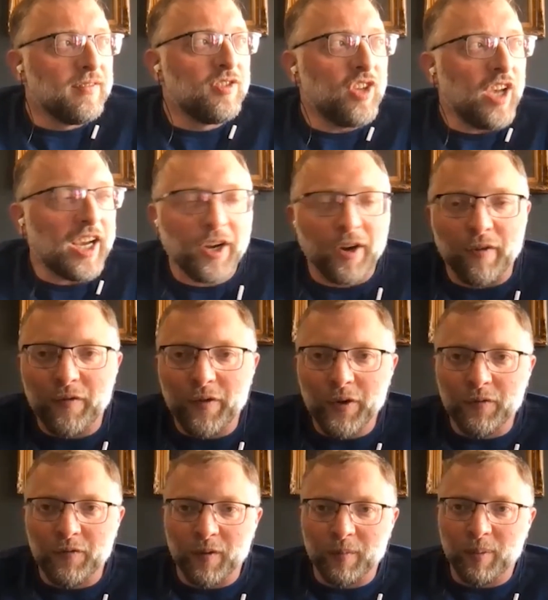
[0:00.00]
check your
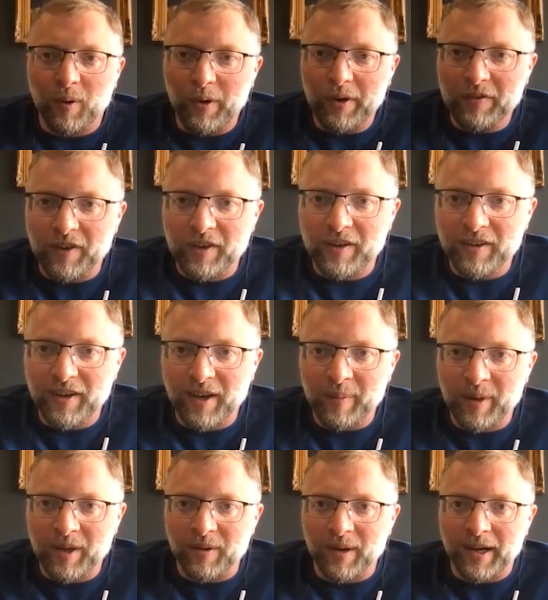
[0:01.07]
food for poison. I
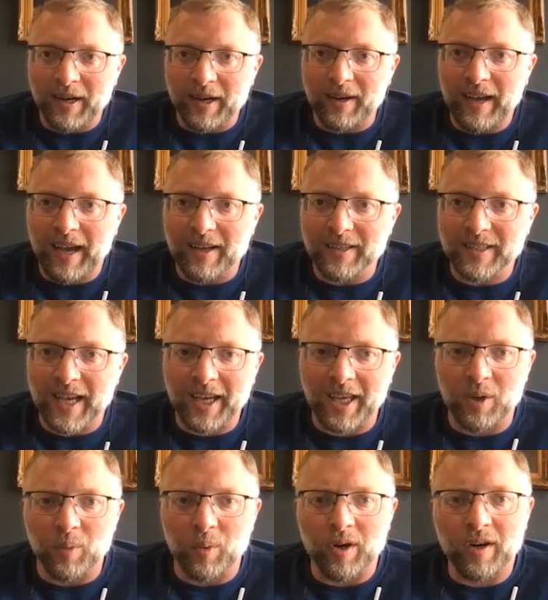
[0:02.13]
mean, like, how's that
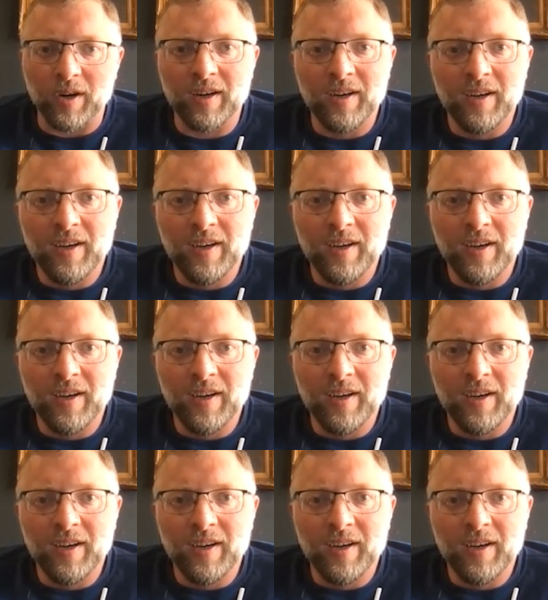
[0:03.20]
going to work?